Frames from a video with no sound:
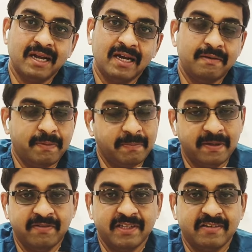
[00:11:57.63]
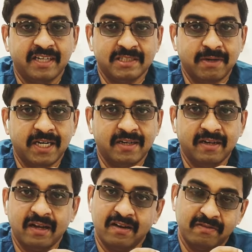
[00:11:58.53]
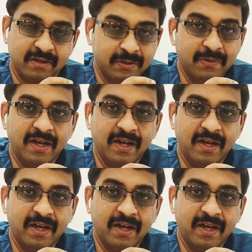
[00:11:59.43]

heart people with a transplanted heart do